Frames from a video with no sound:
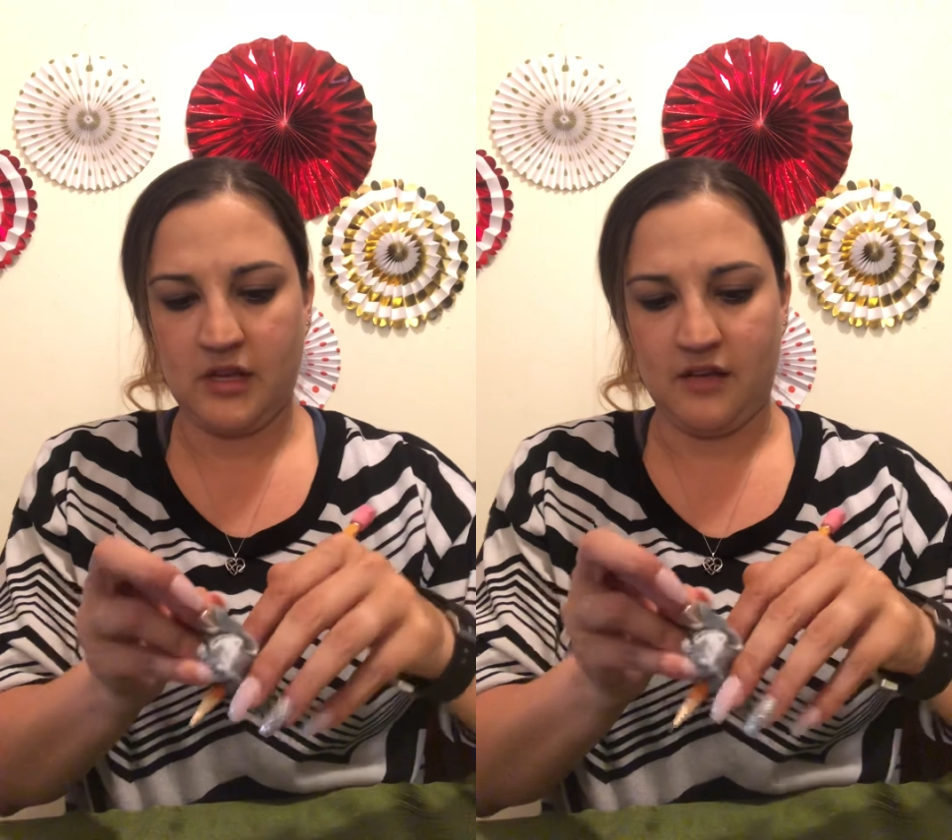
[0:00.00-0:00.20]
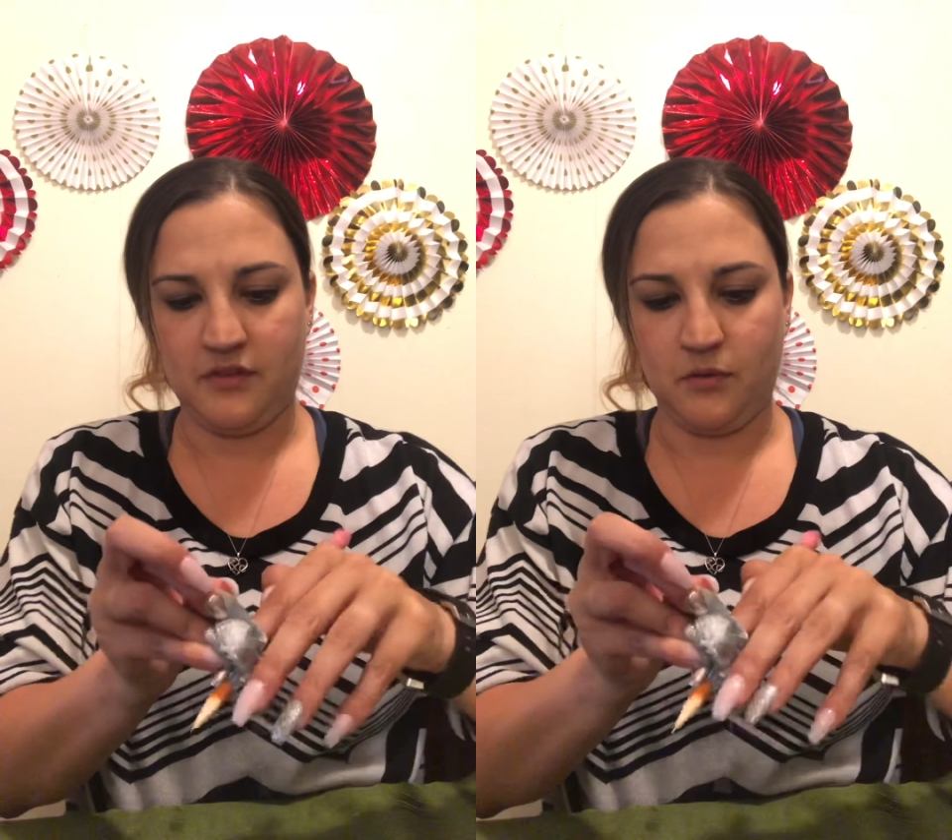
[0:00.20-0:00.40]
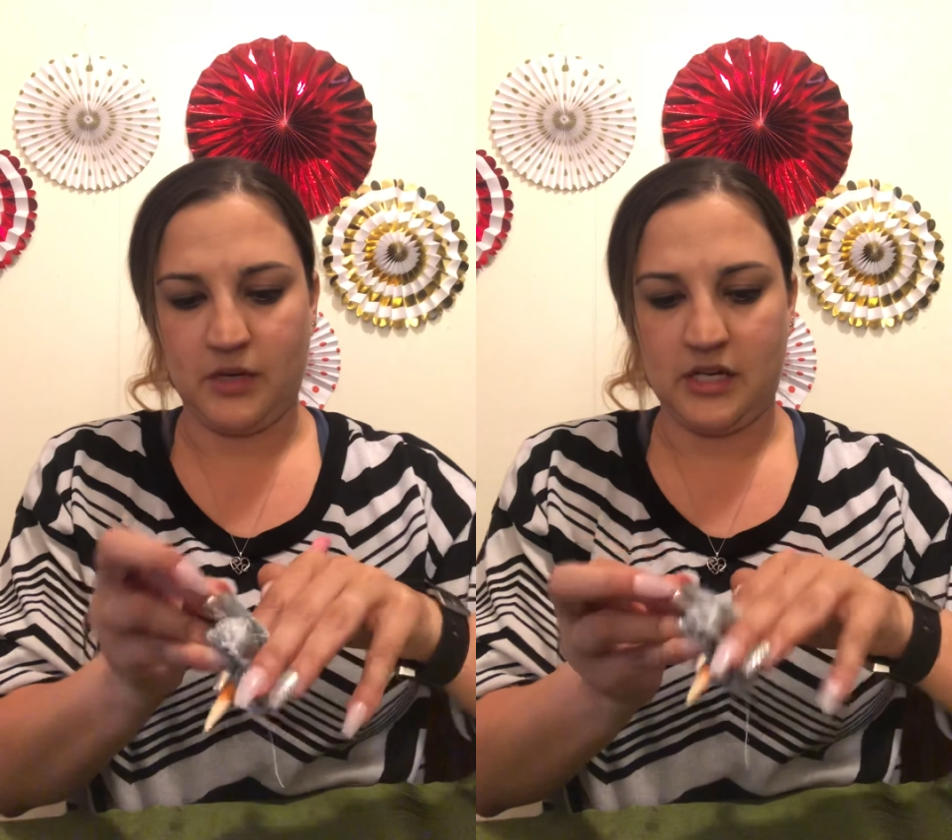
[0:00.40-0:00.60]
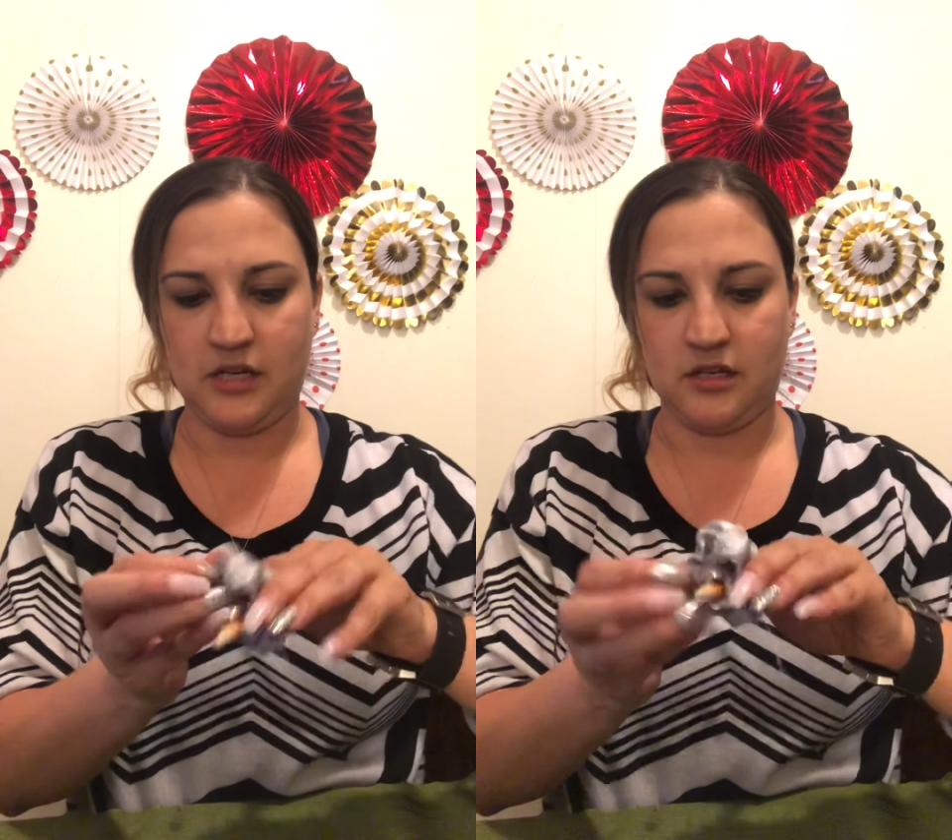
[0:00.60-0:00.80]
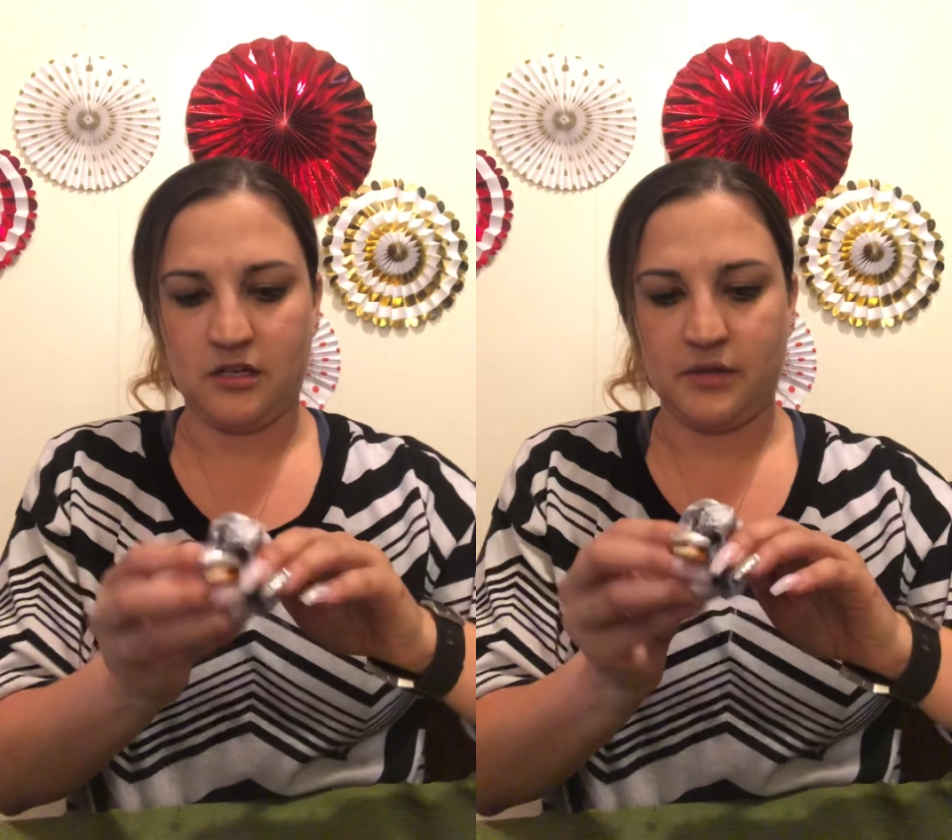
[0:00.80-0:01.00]
If you want, you
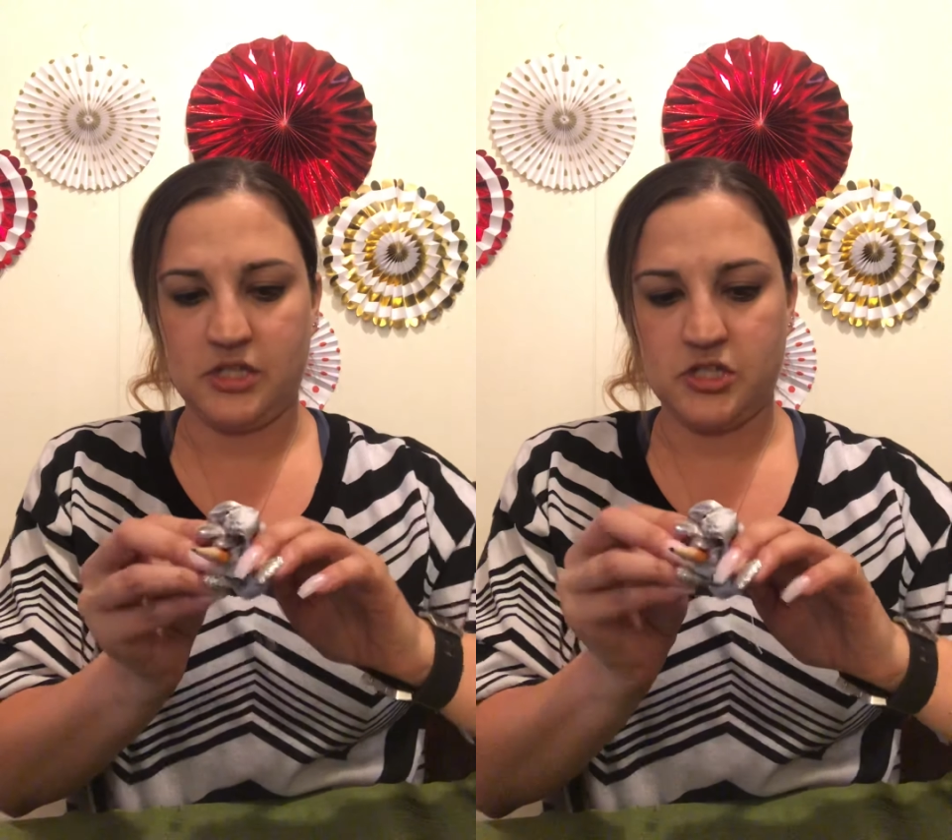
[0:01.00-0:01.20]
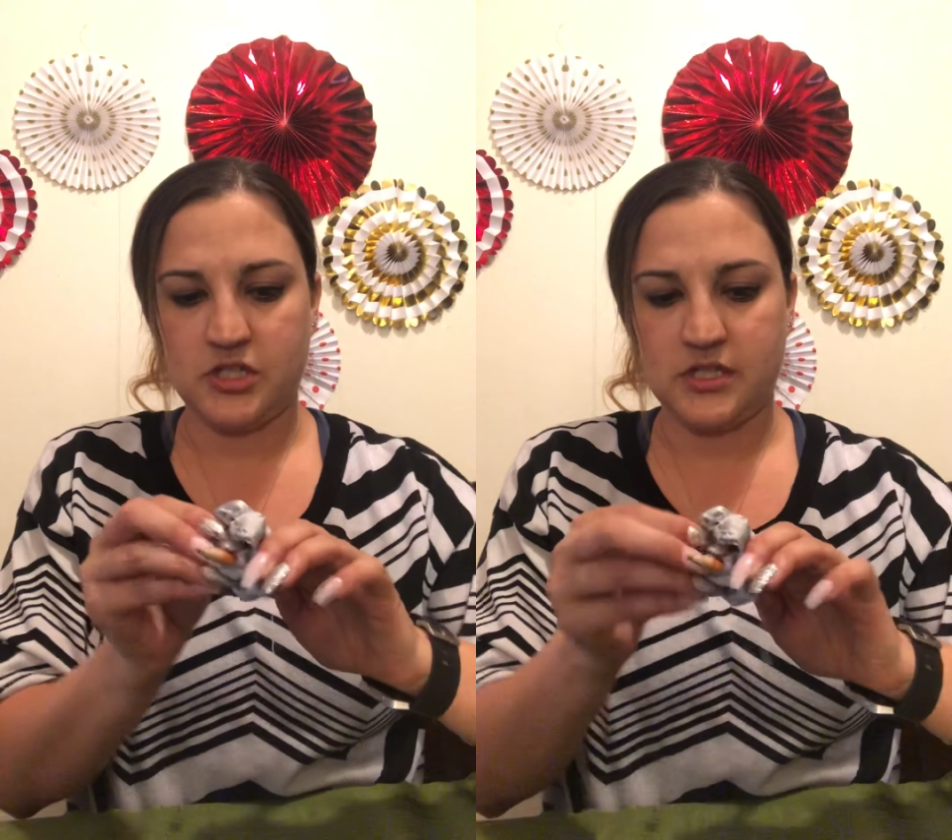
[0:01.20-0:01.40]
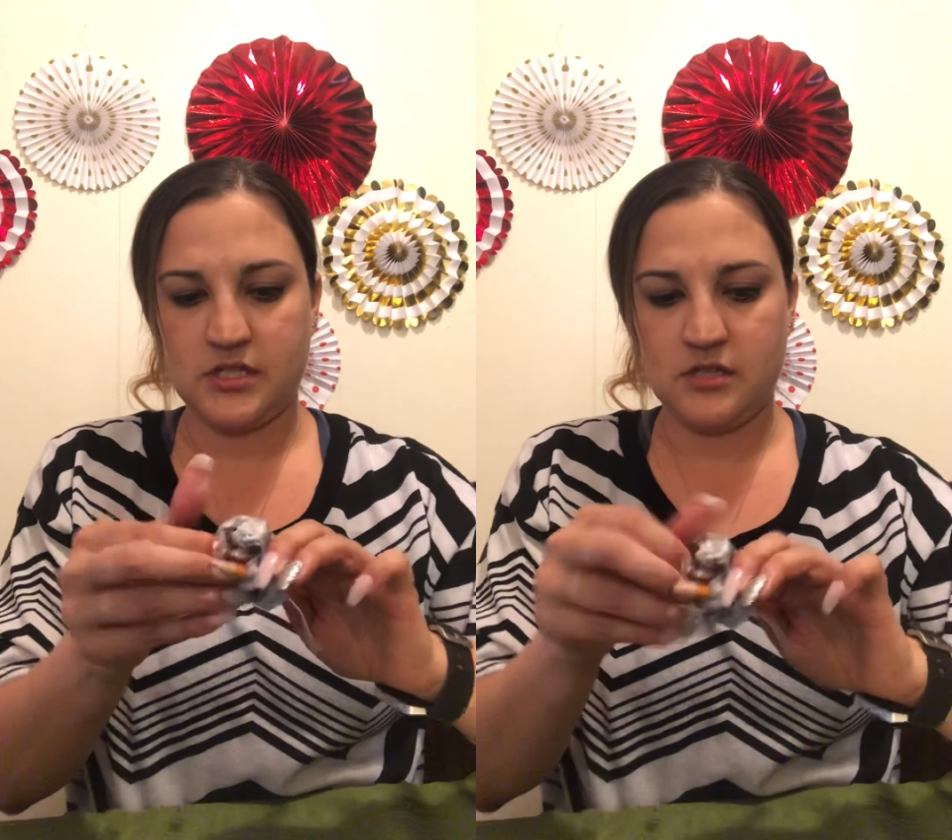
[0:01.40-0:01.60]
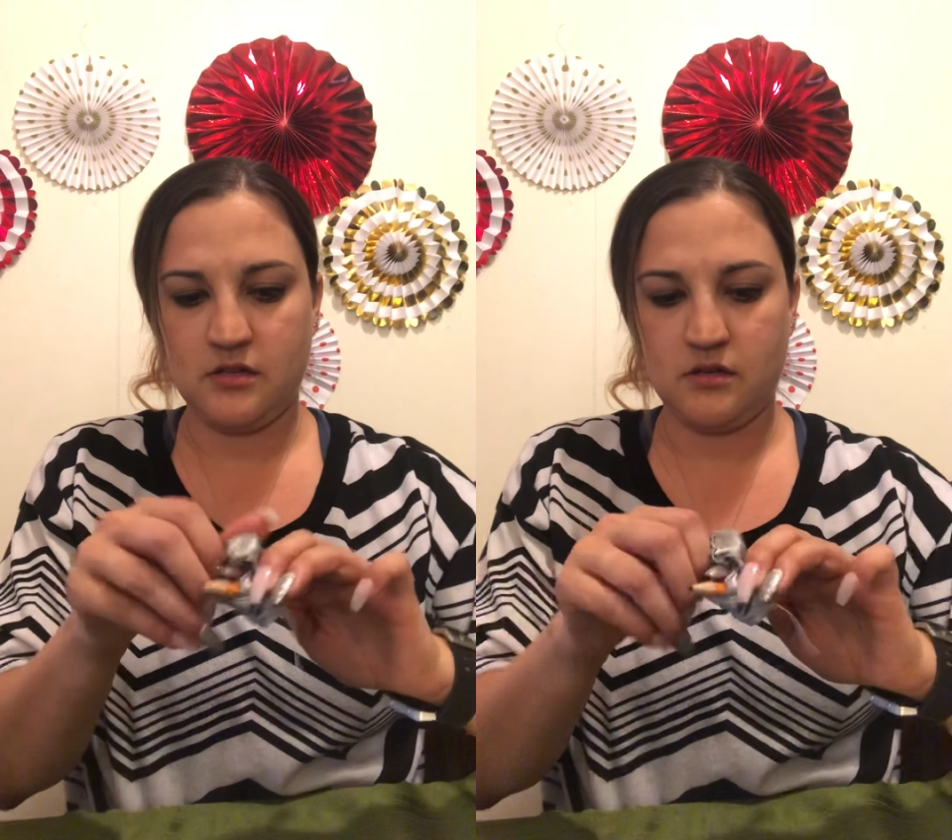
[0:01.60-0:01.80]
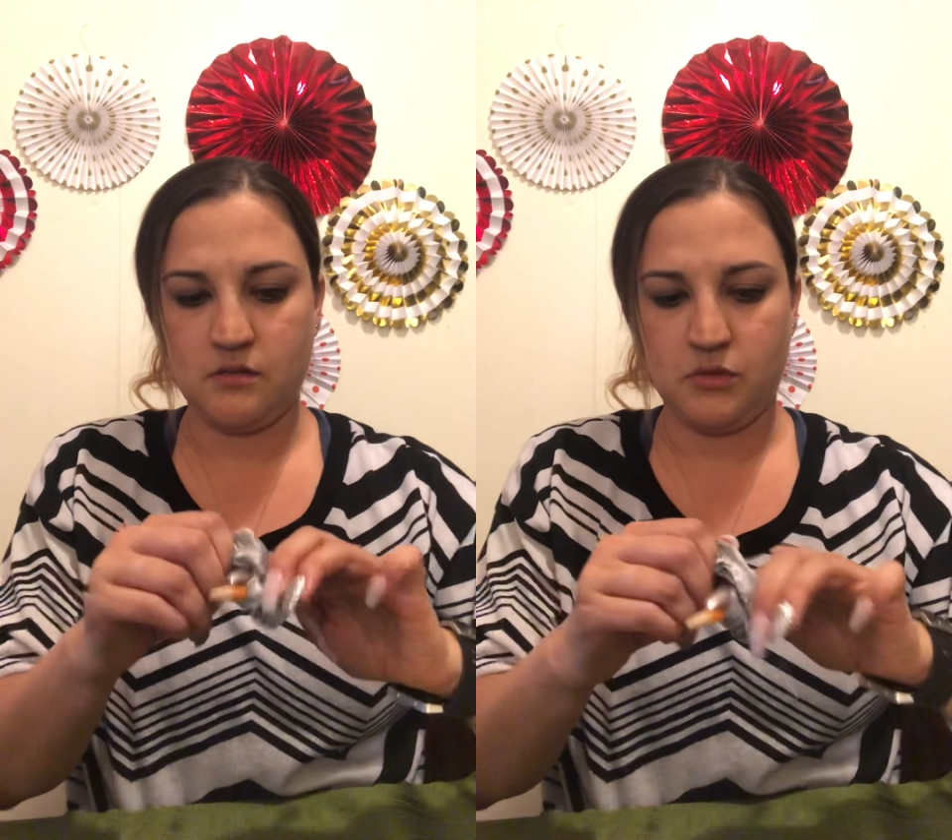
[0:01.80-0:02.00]
can always just
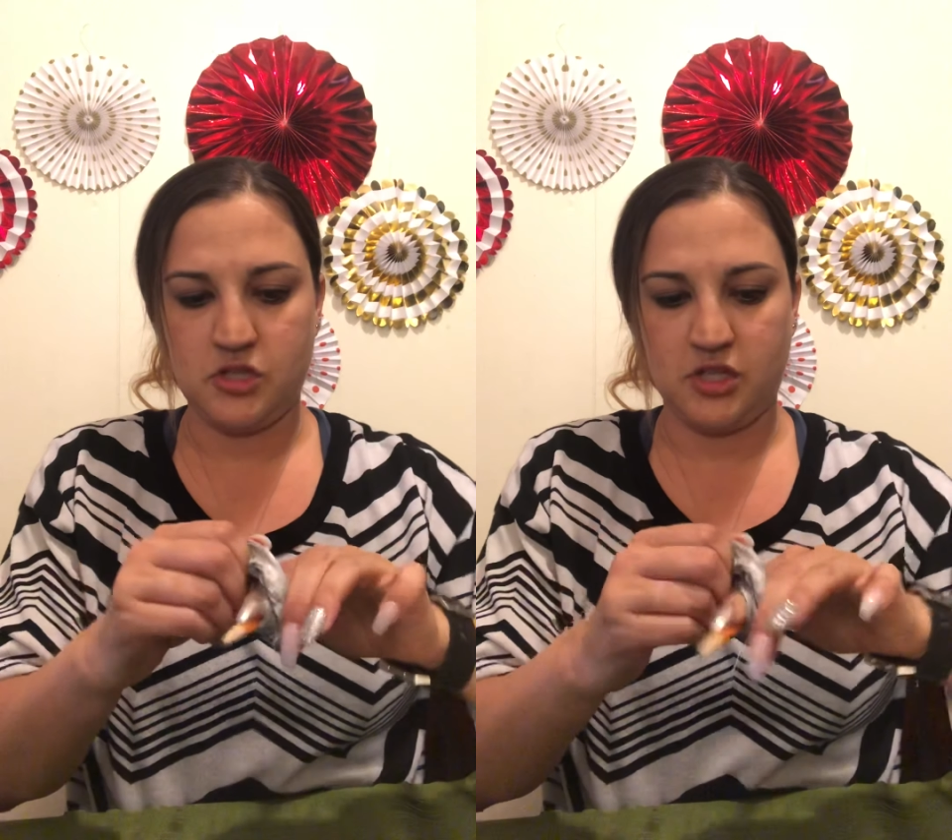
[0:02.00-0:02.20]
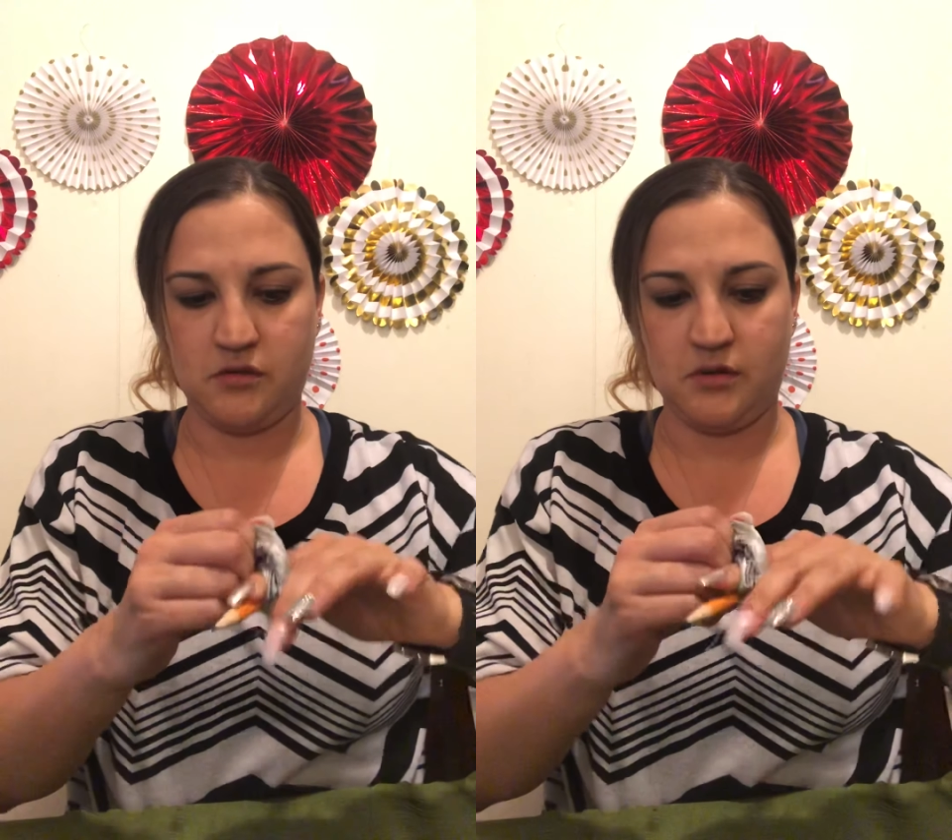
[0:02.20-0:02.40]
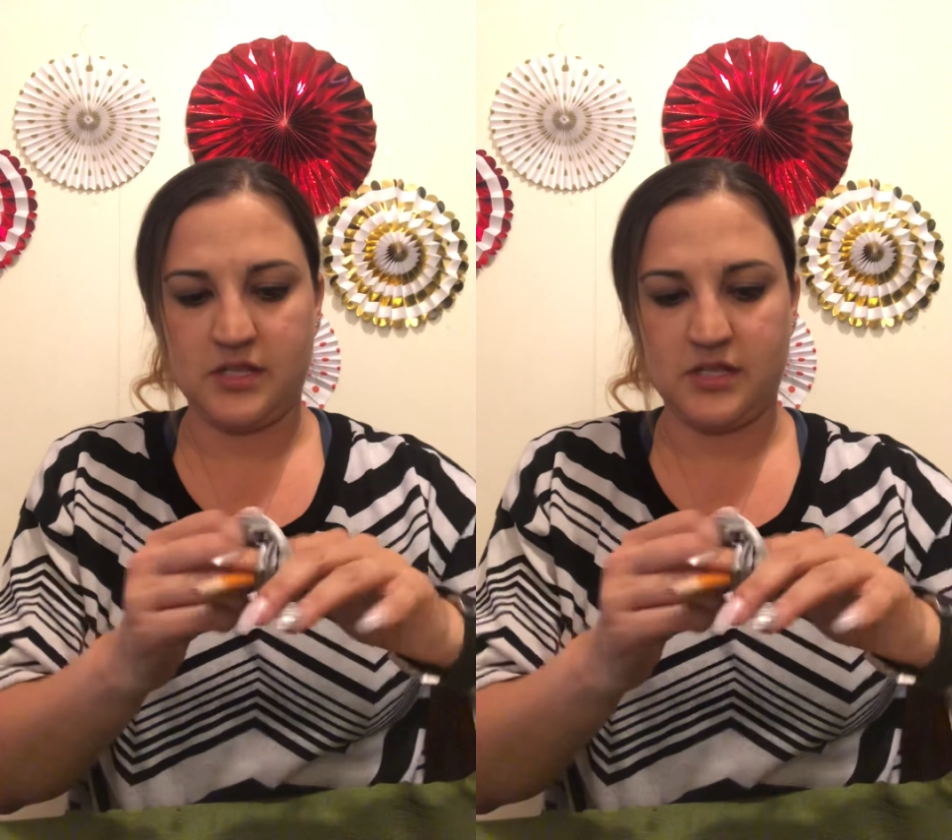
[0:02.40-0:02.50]
push it through.